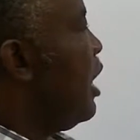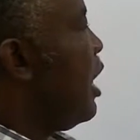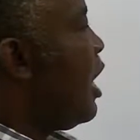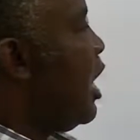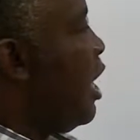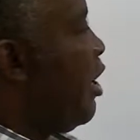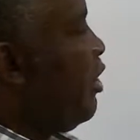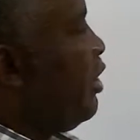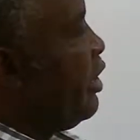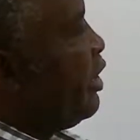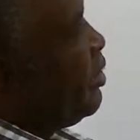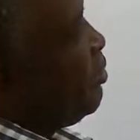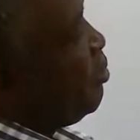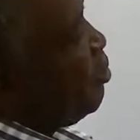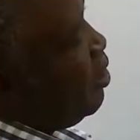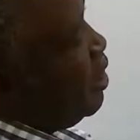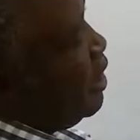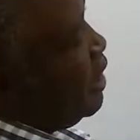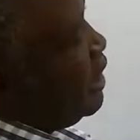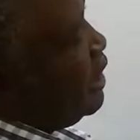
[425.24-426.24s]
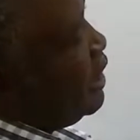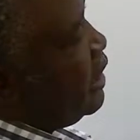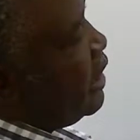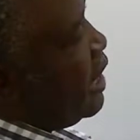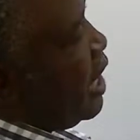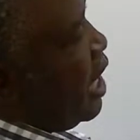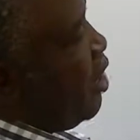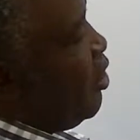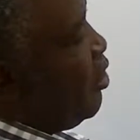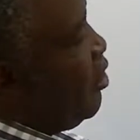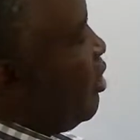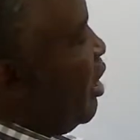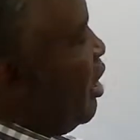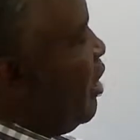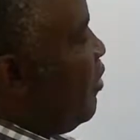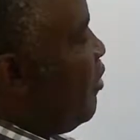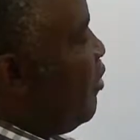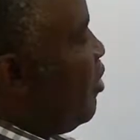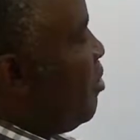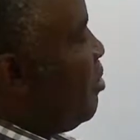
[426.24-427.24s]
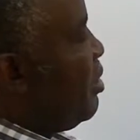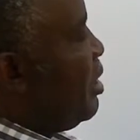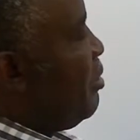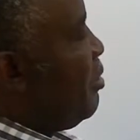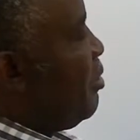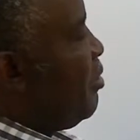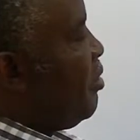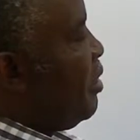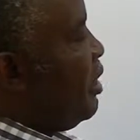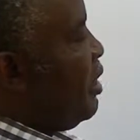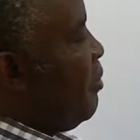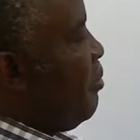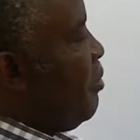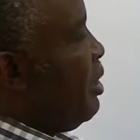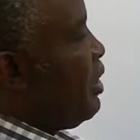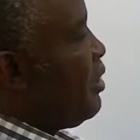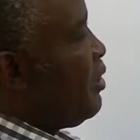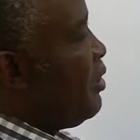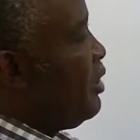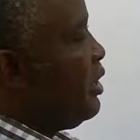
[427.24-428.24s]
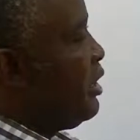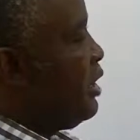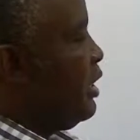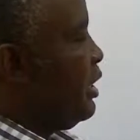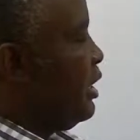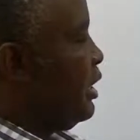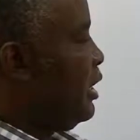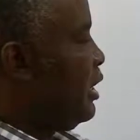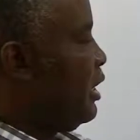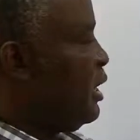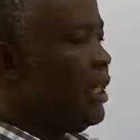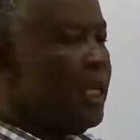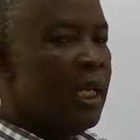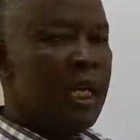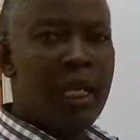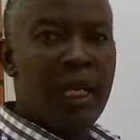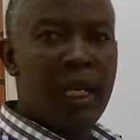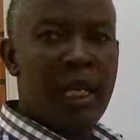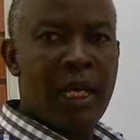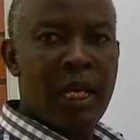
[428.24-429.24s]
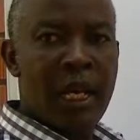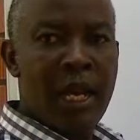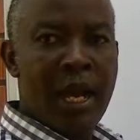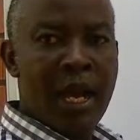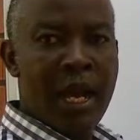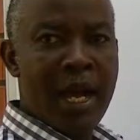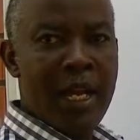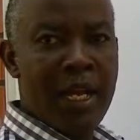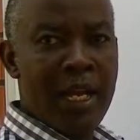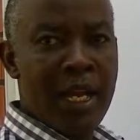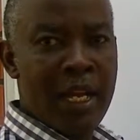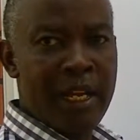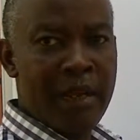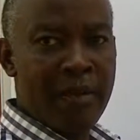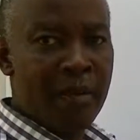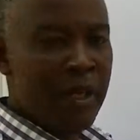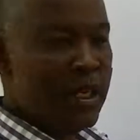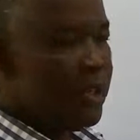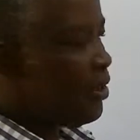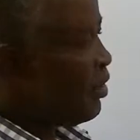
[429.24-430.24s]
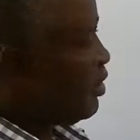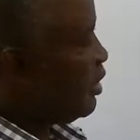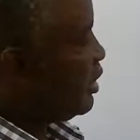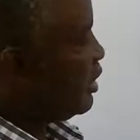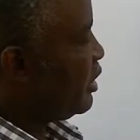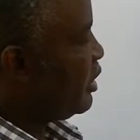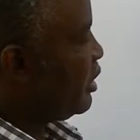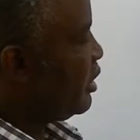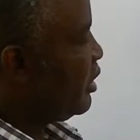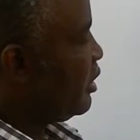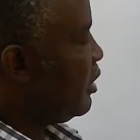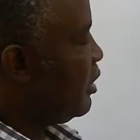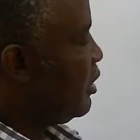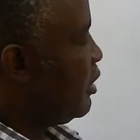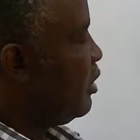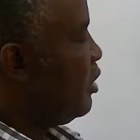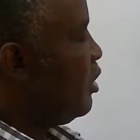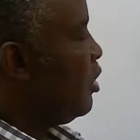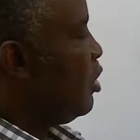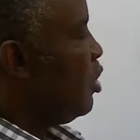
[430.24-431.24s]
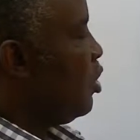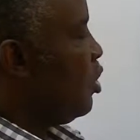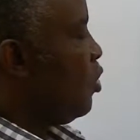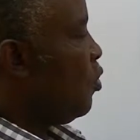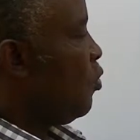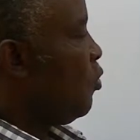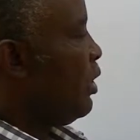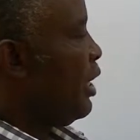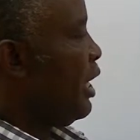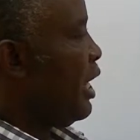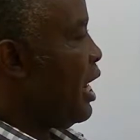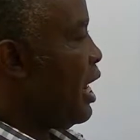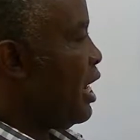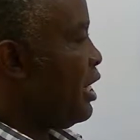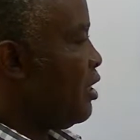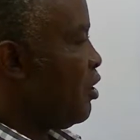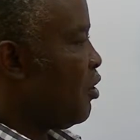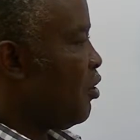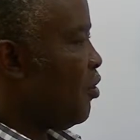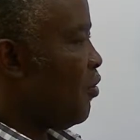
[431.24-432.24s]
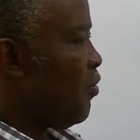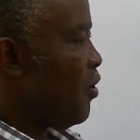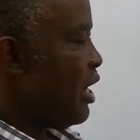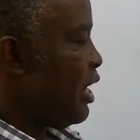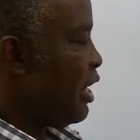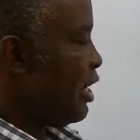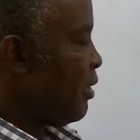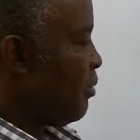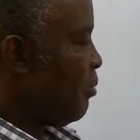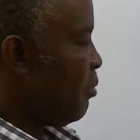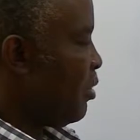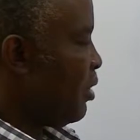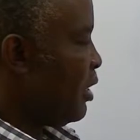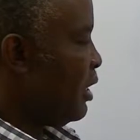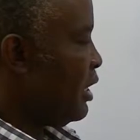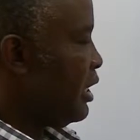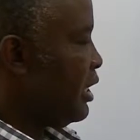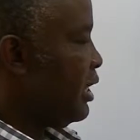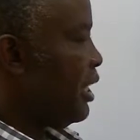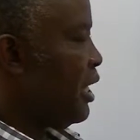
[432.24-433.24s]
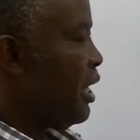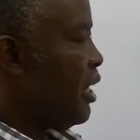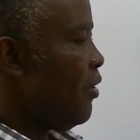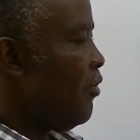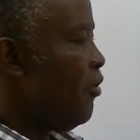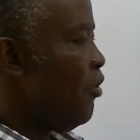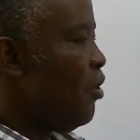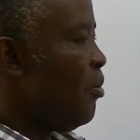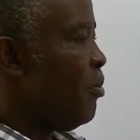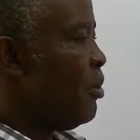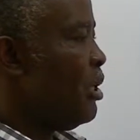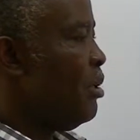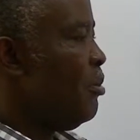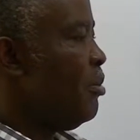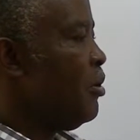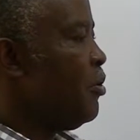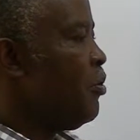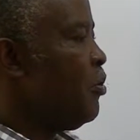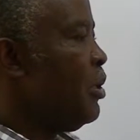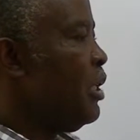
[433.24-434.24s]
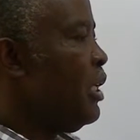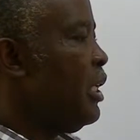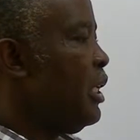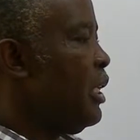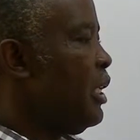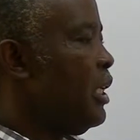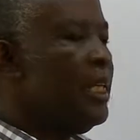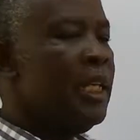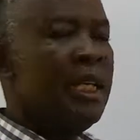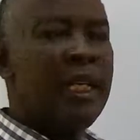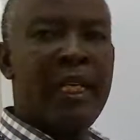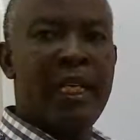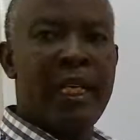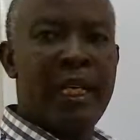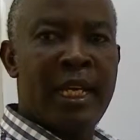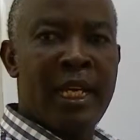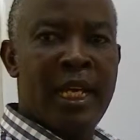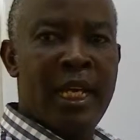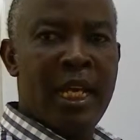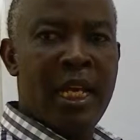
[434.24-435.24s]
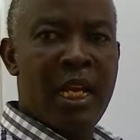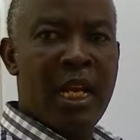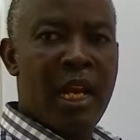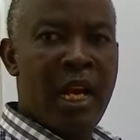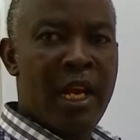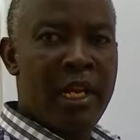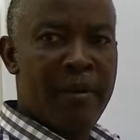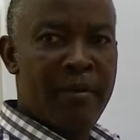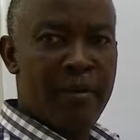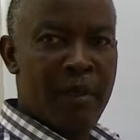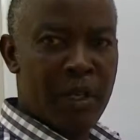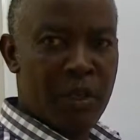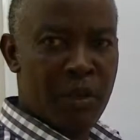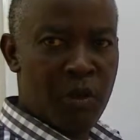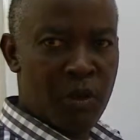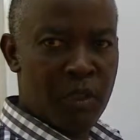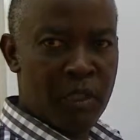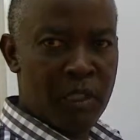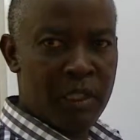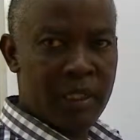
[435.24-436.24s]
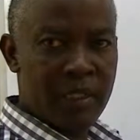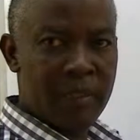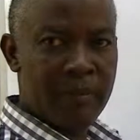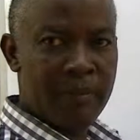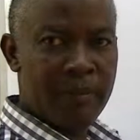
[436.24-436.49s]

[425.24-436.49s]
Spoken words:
Ionic bonds are usually formed between metals and nonmetals, whereas covalent bonds are formed between nonmetals.